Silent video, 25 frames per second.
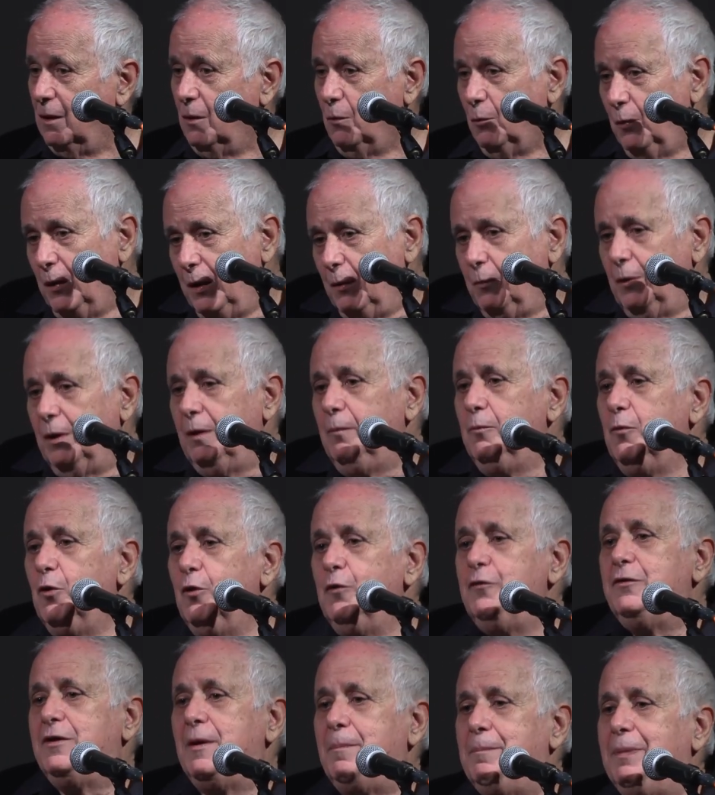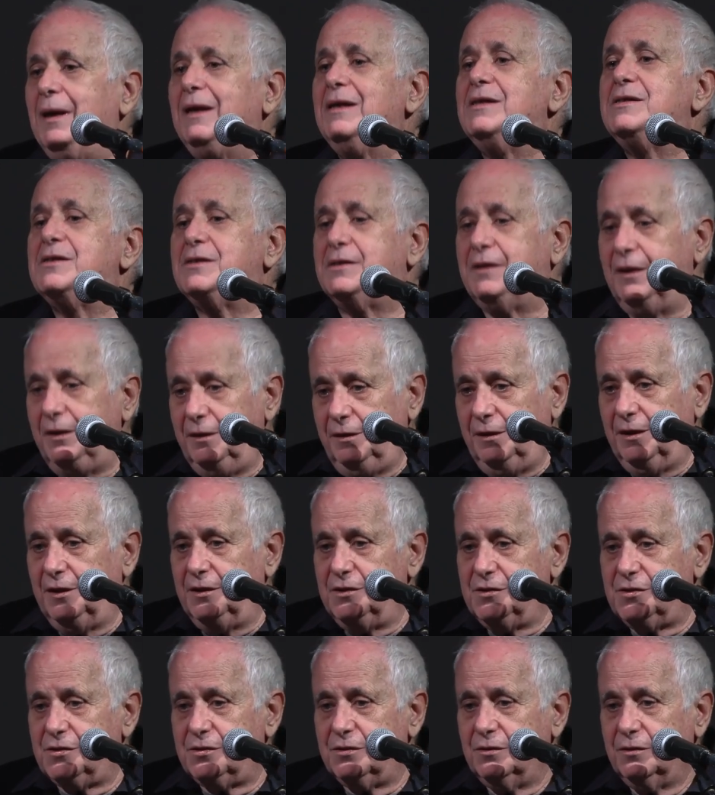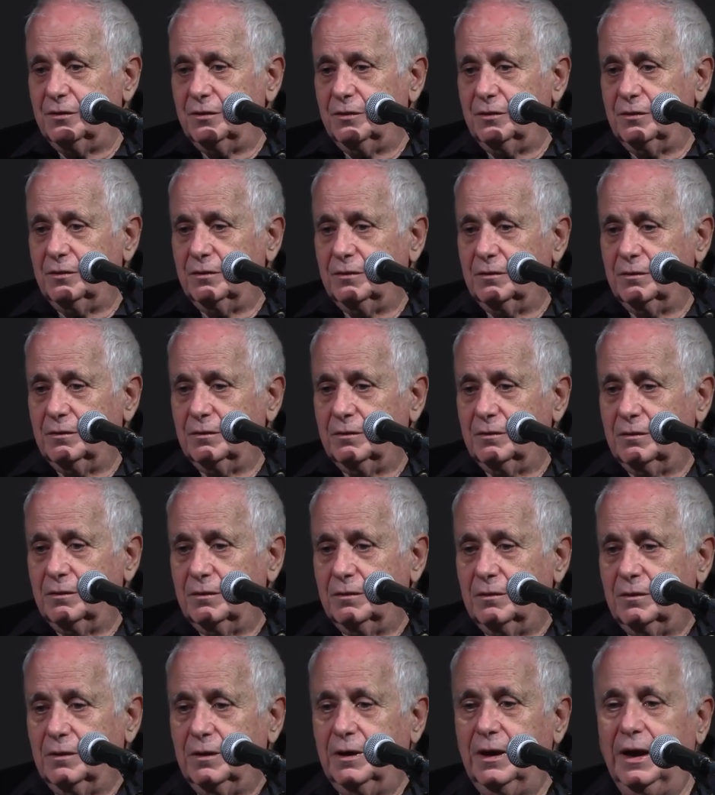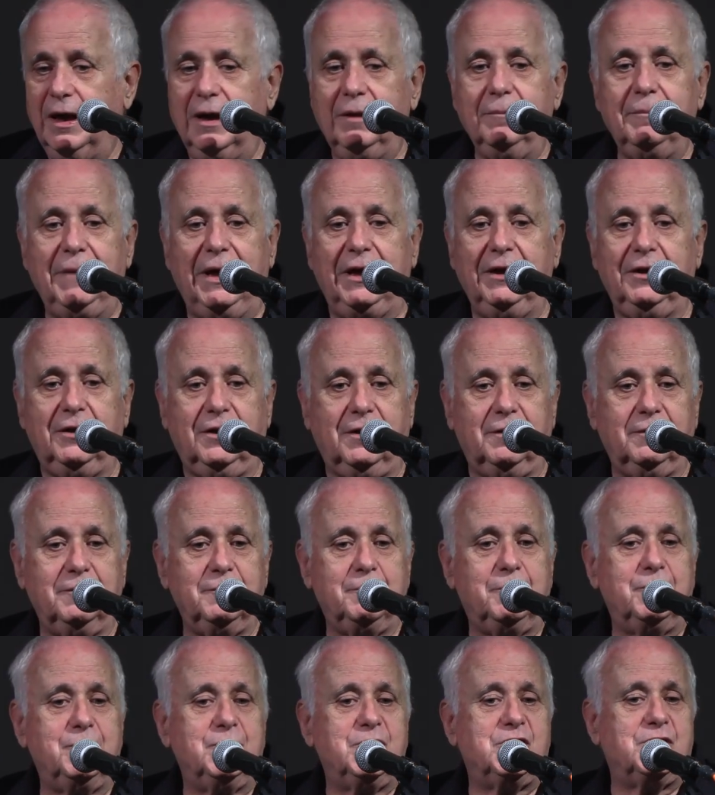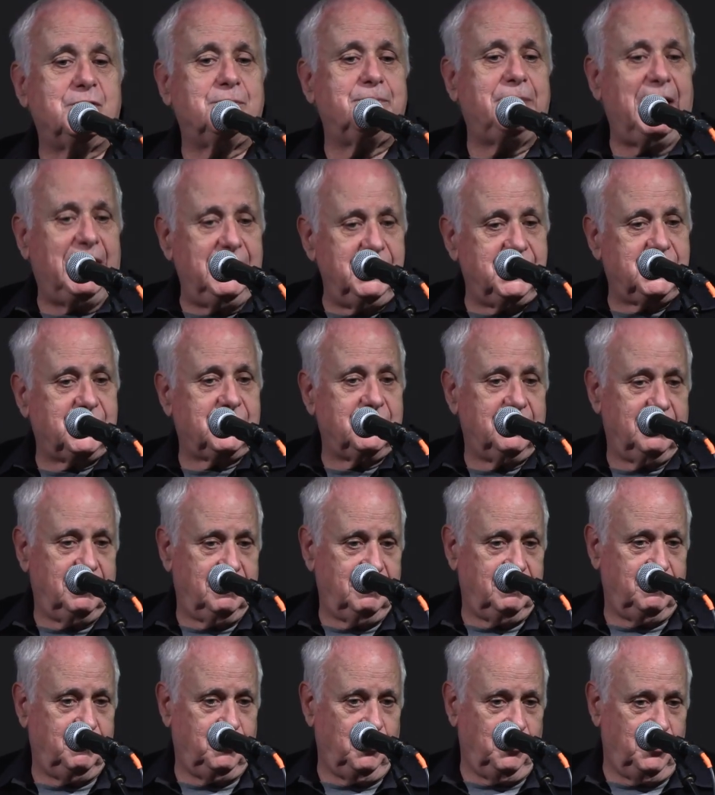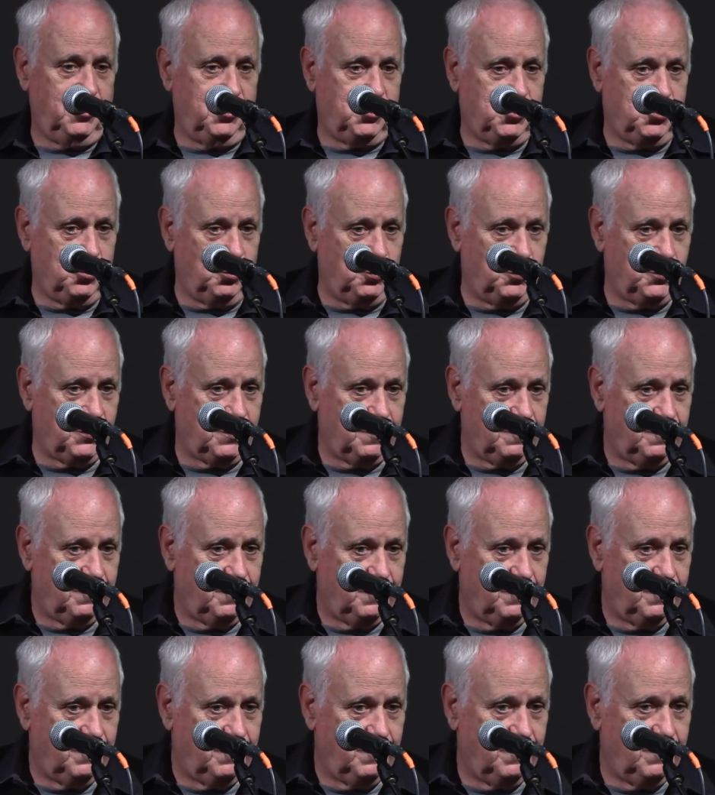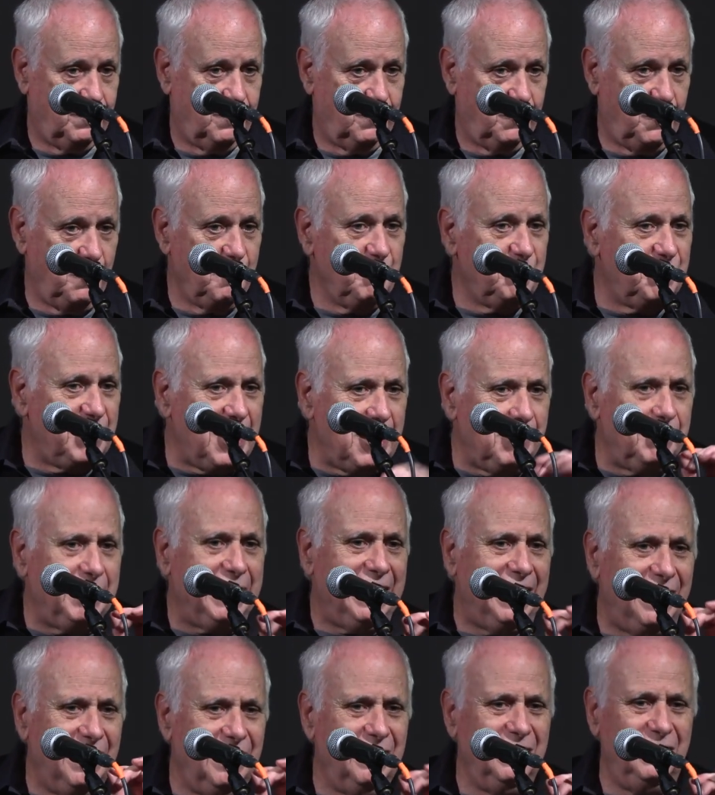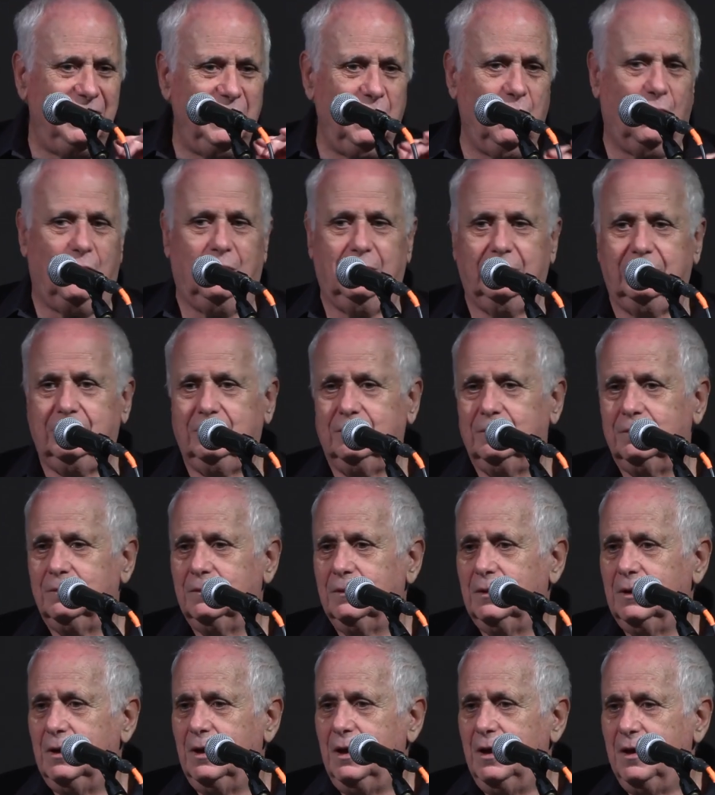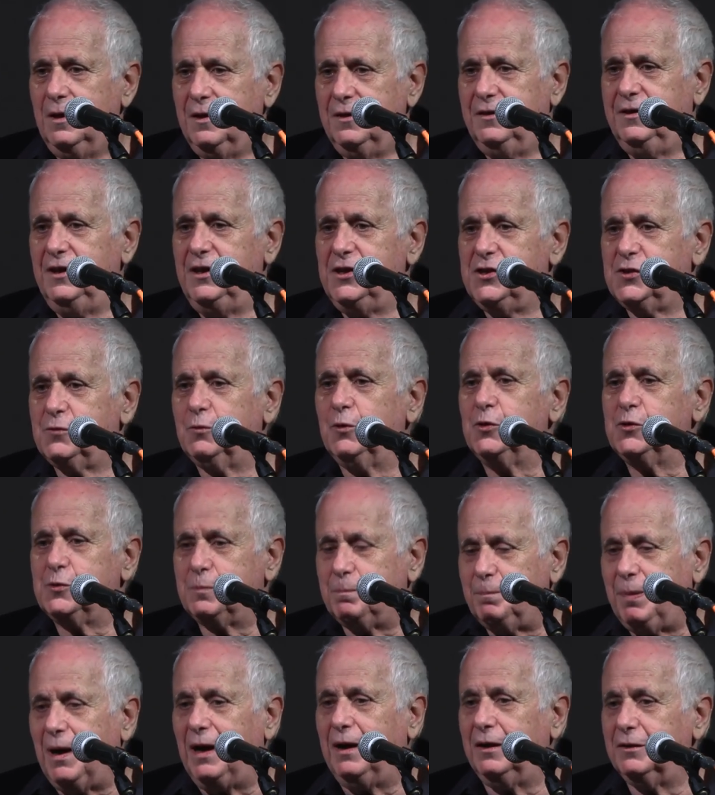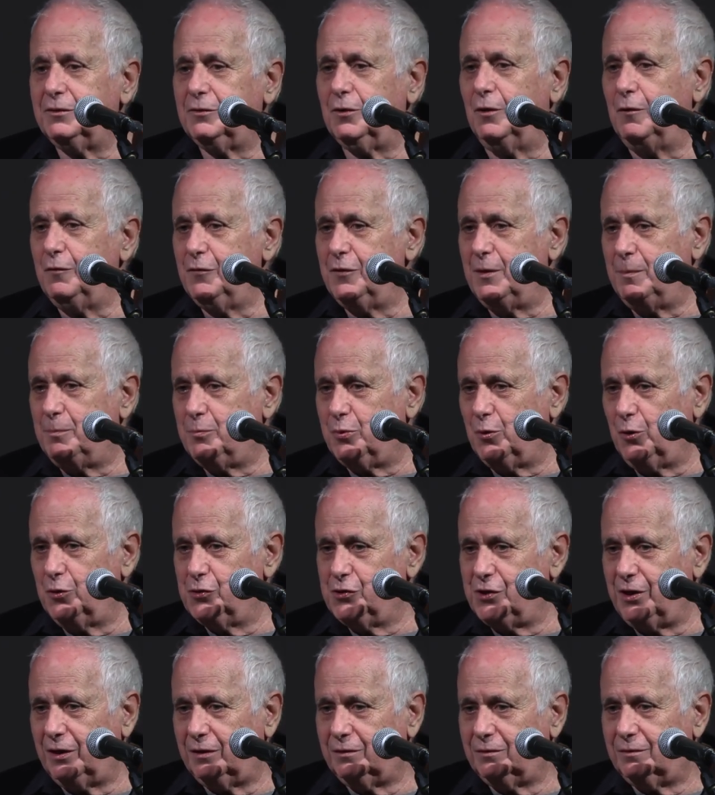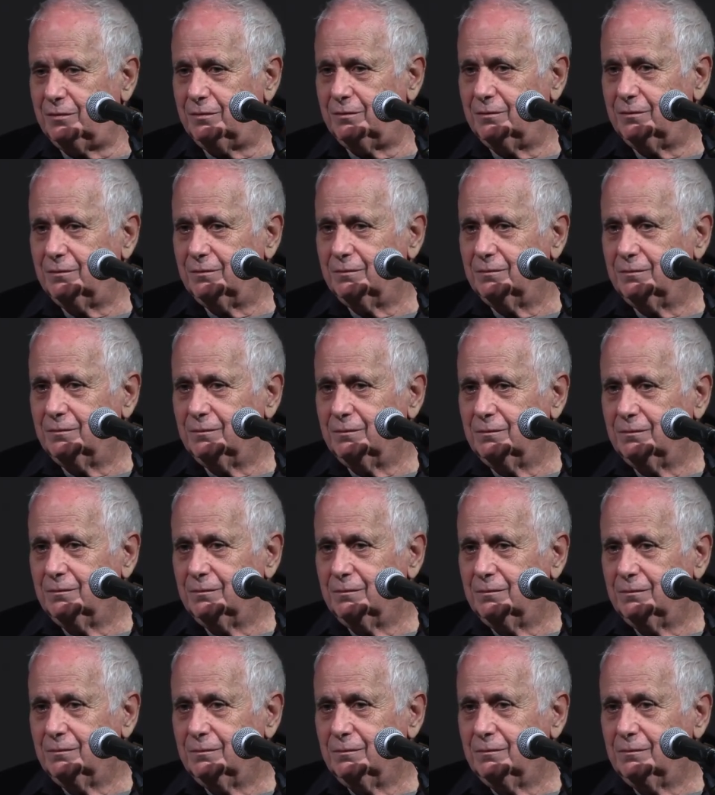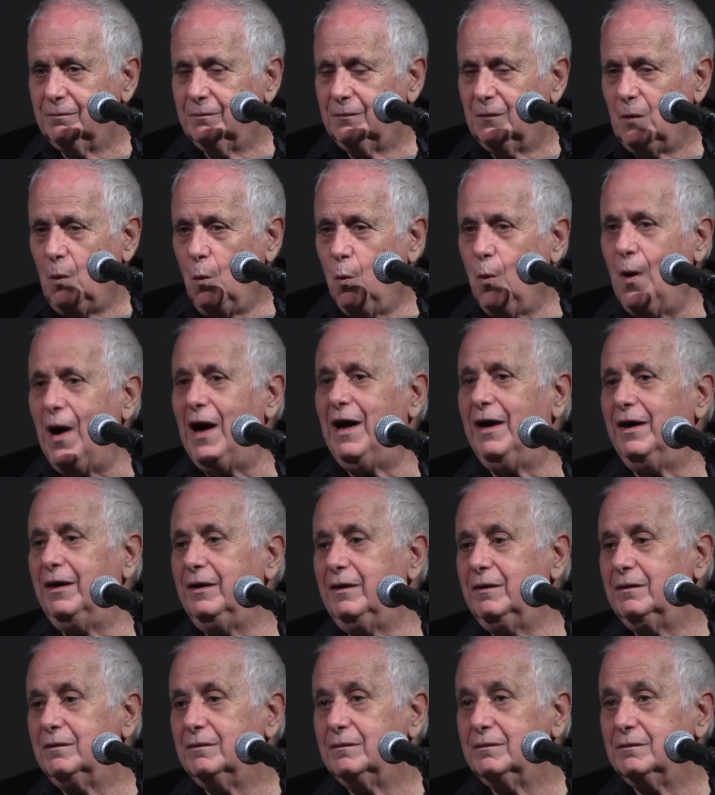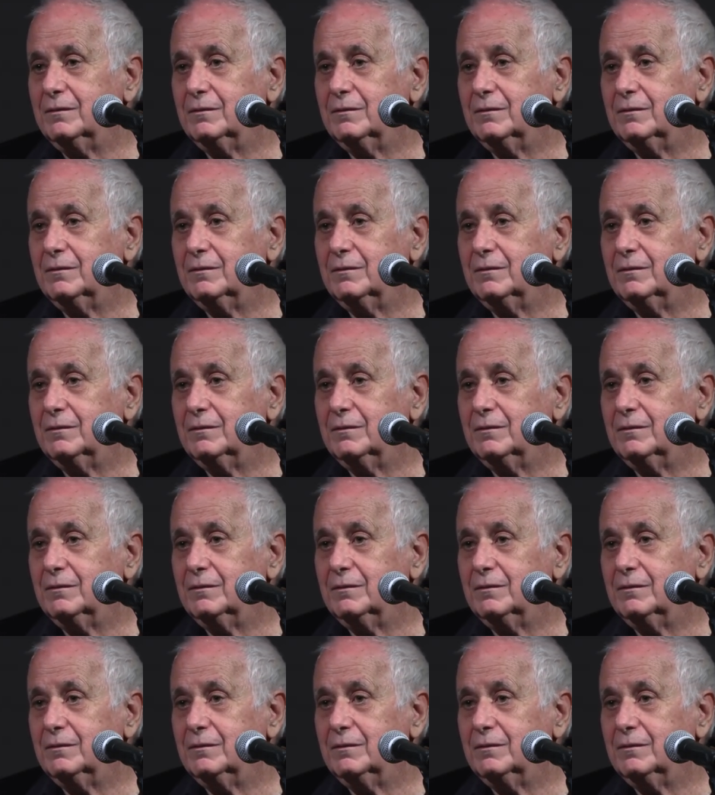we will move the Palestinians and make space for the Jews. From very early on, this was part of the project. Why?